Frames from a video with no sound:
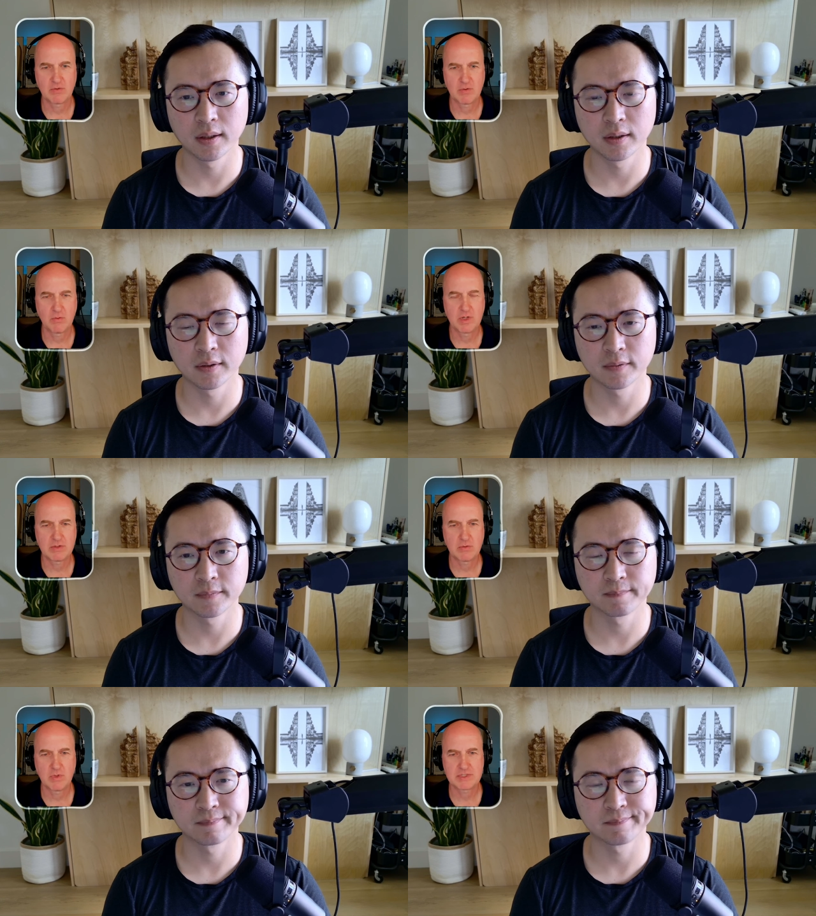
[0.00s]
Speaker 1: are you
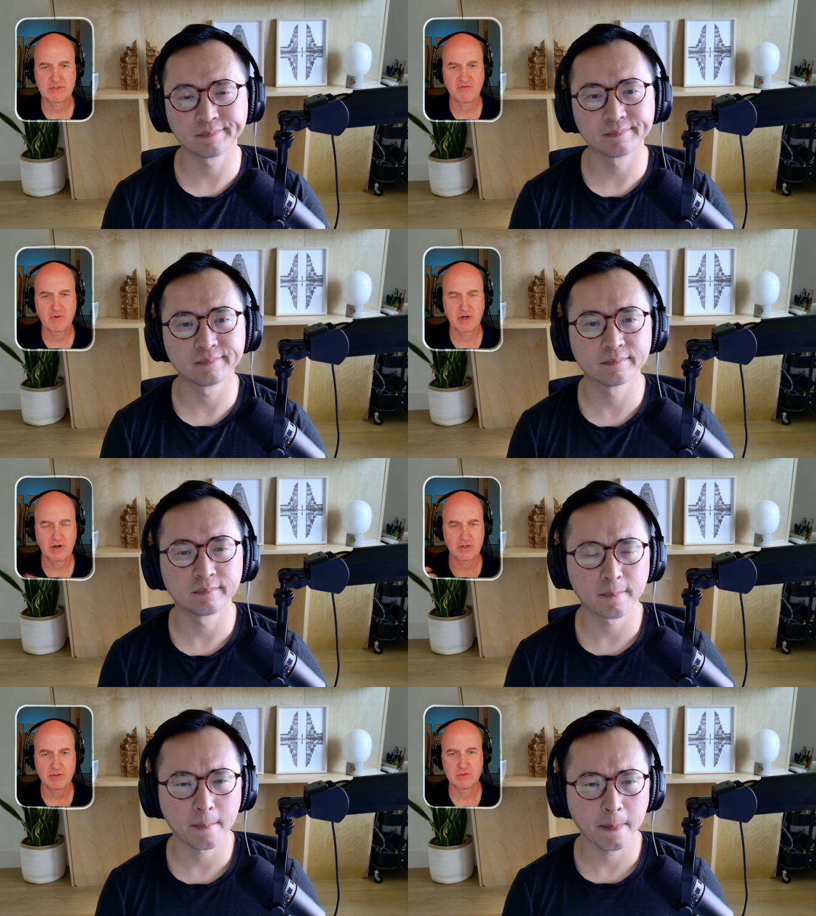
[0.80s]
training with today
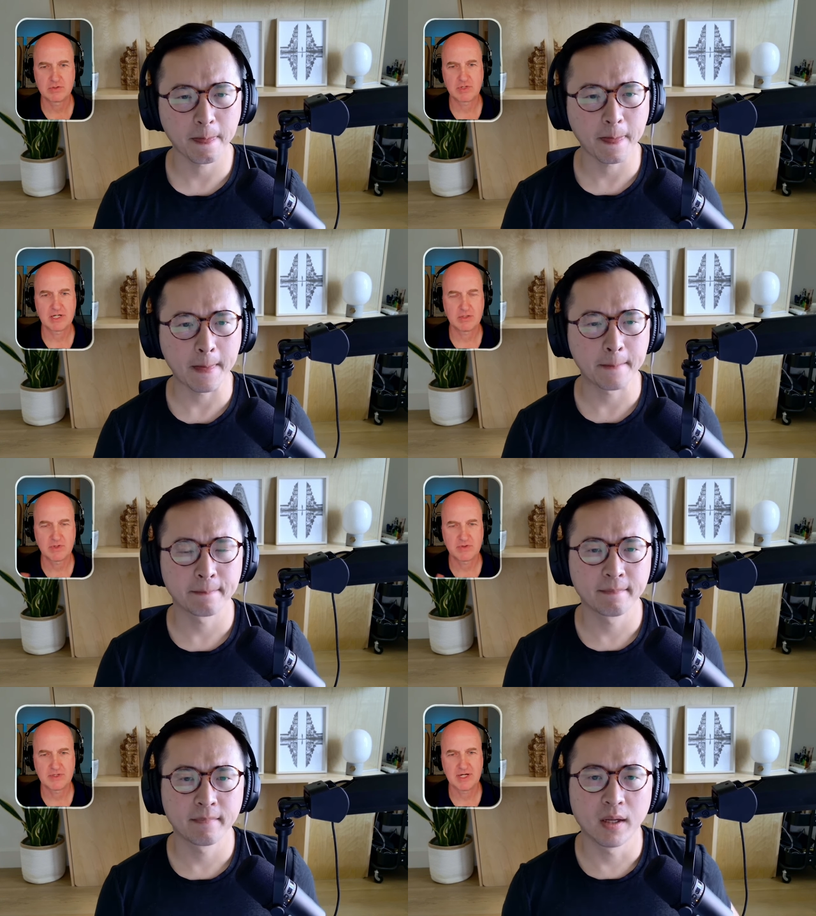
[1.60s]
and, and using
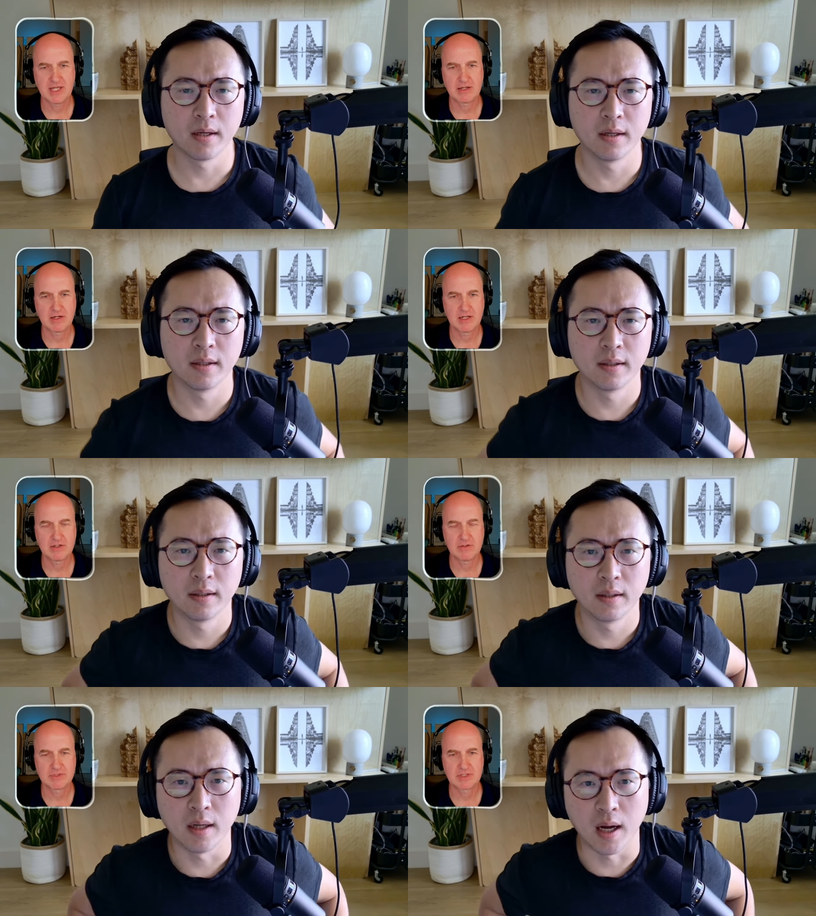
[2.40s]
mostly today?
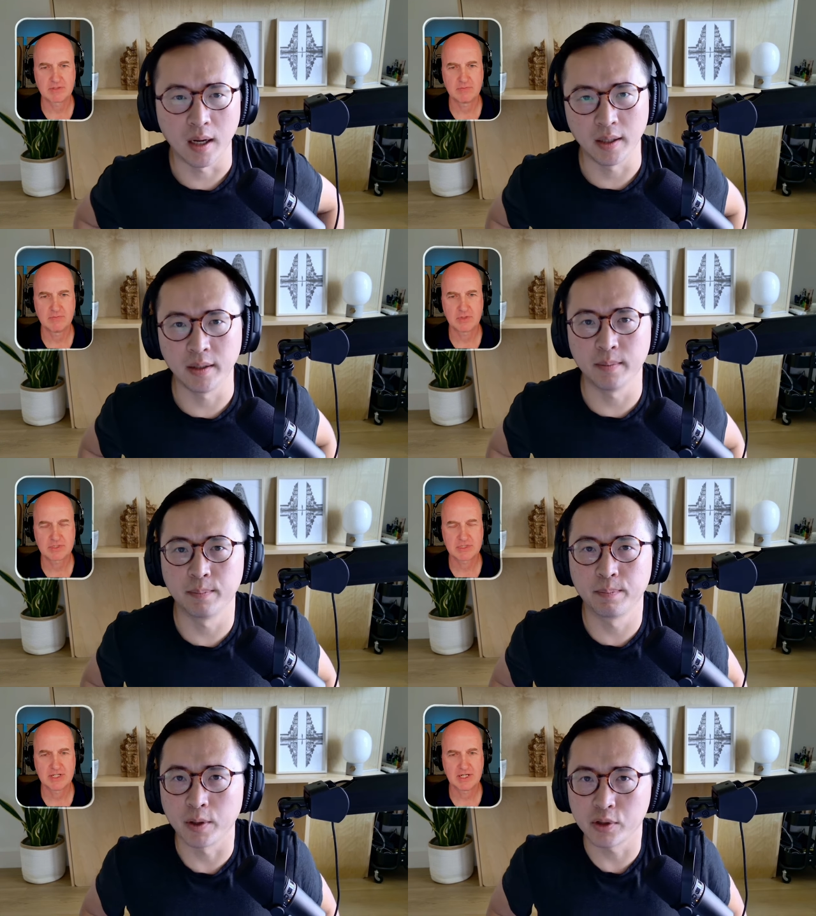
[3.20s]
Speaker 2: I
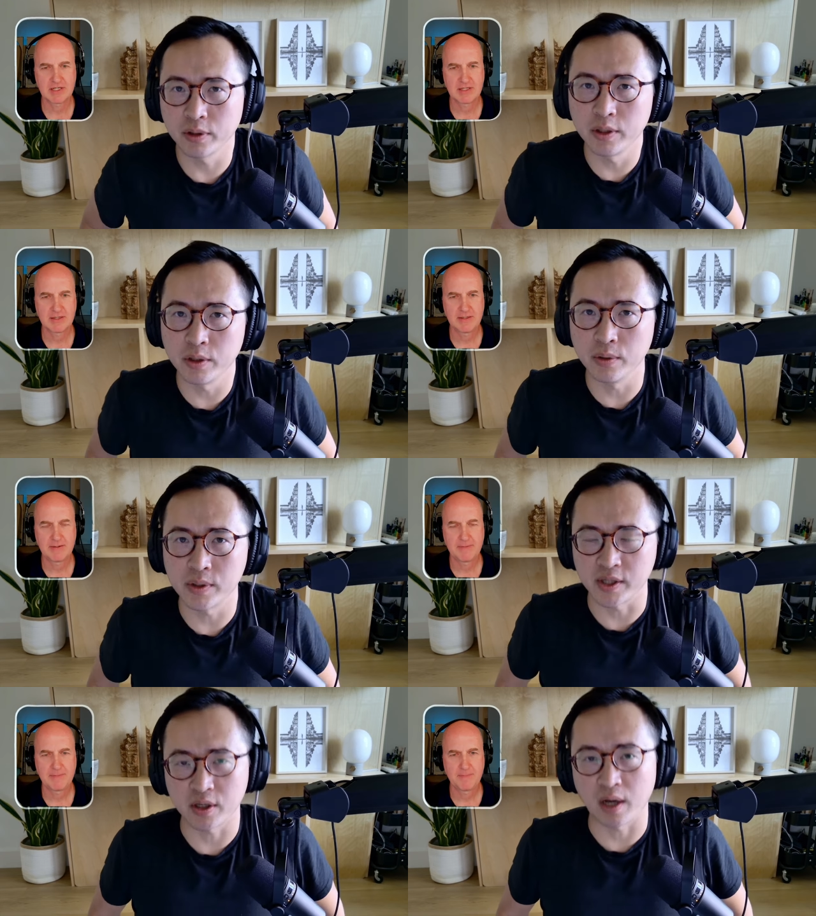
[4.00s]
personally use a
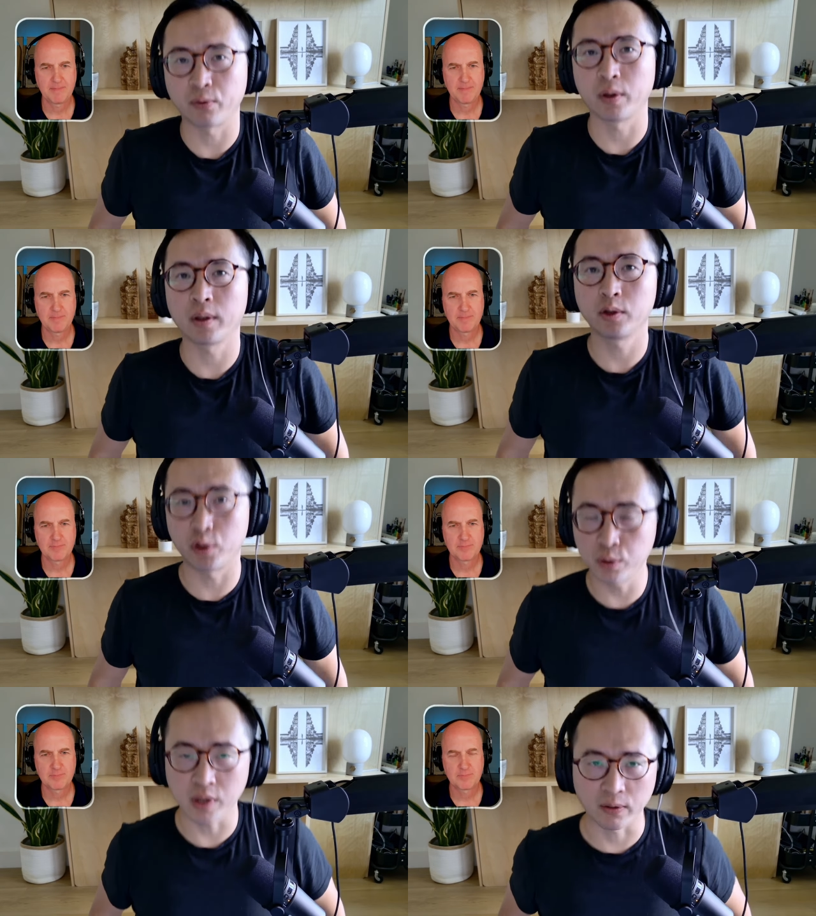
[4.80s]
software, two
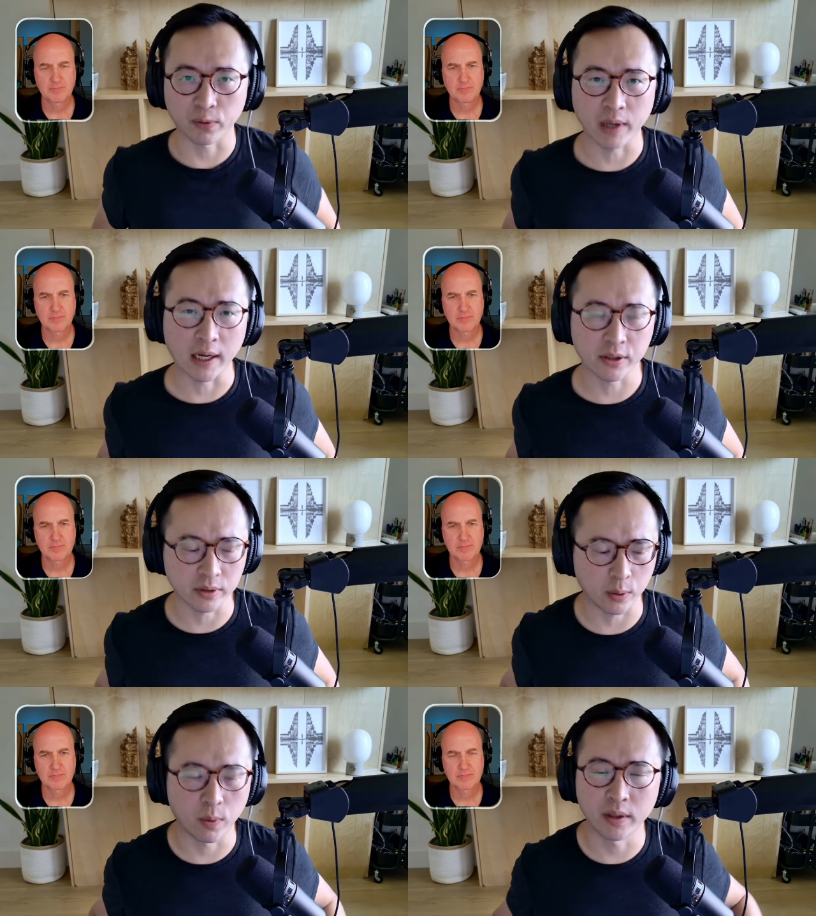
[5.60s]
software actually.
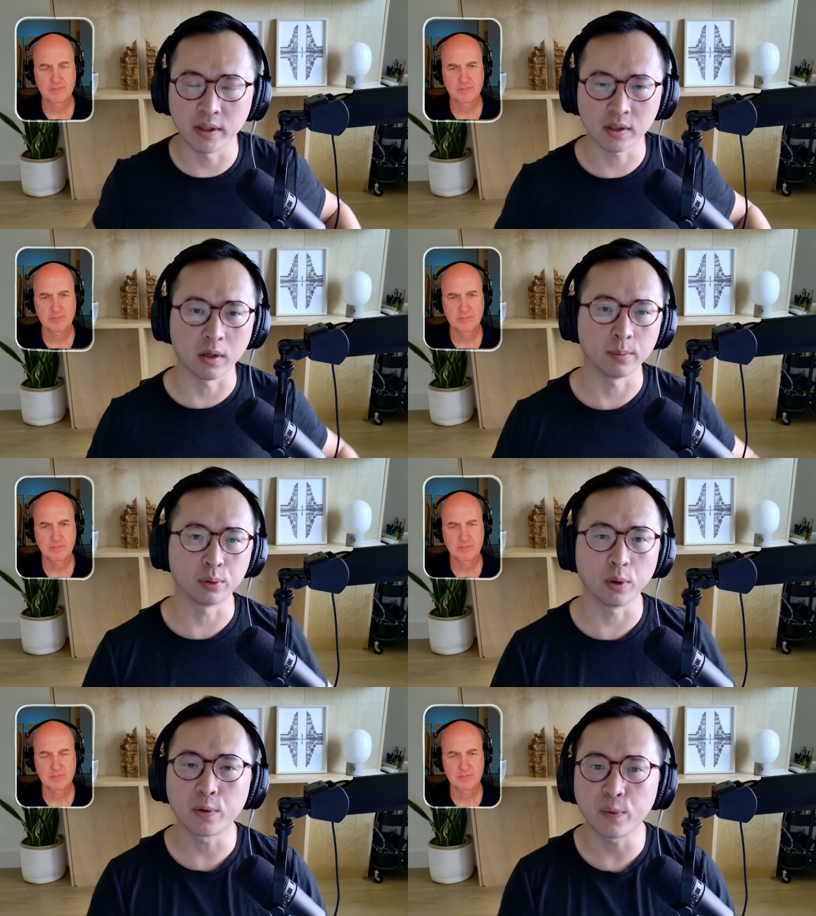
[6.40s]
One is called
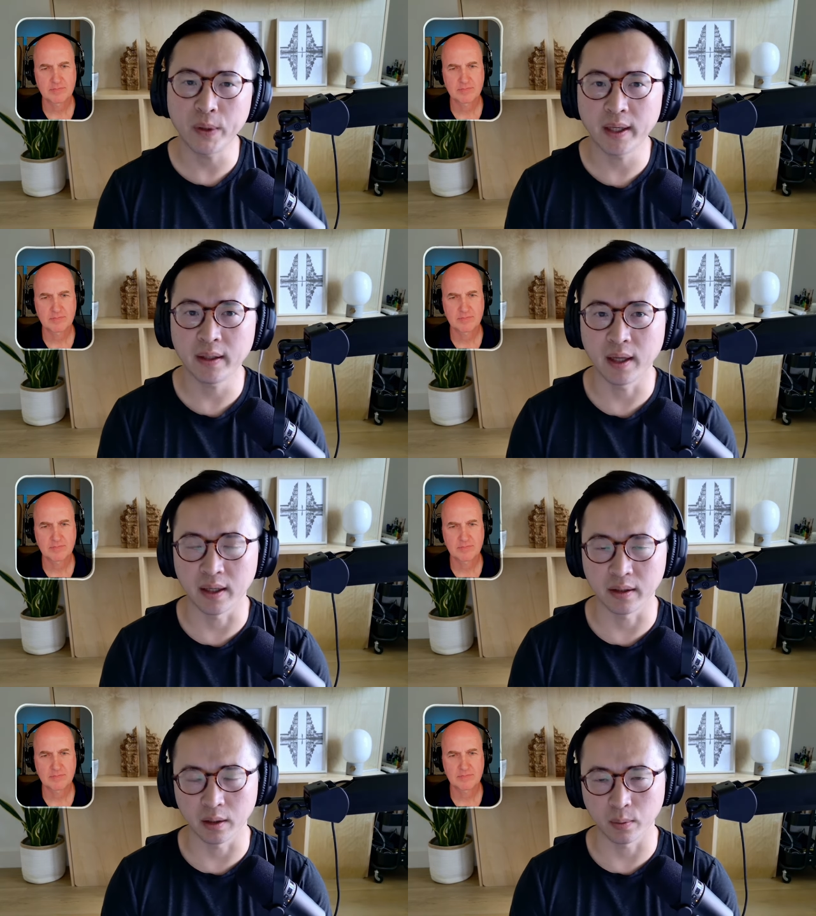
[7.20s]
Procreate and the
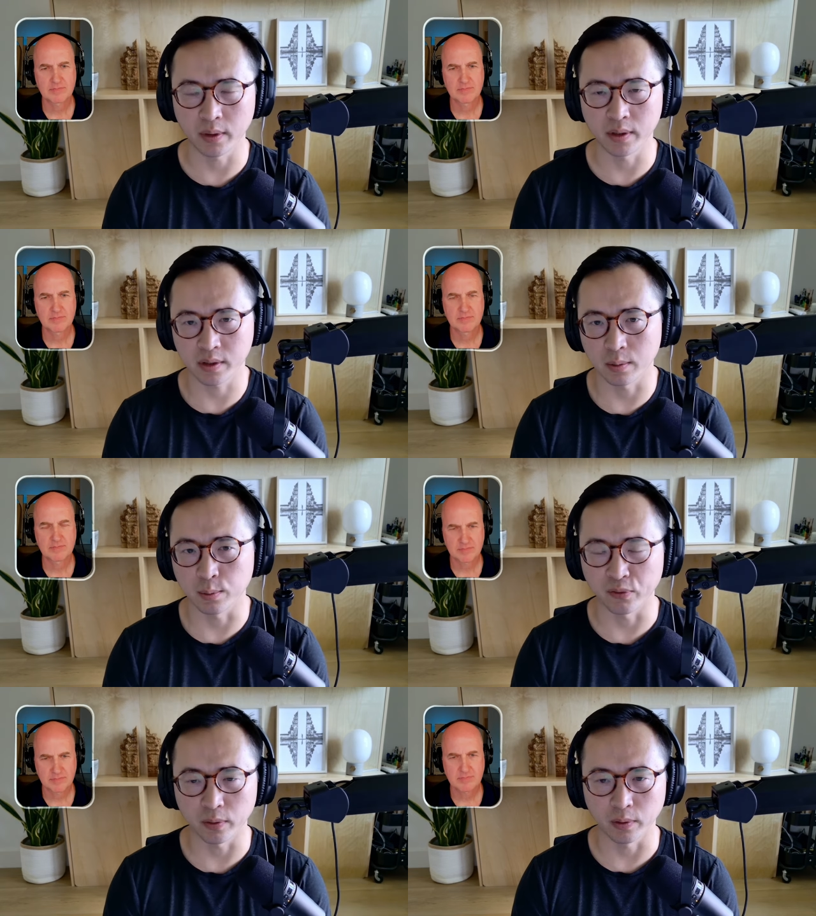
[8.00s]
other one is called Morpholio